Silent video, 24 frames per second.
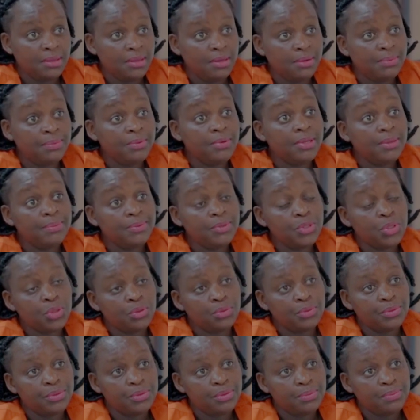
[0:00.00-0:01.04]
in Bundibugyo,
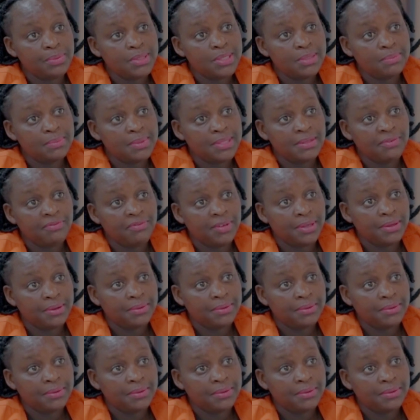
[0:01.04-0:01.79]
to be specific?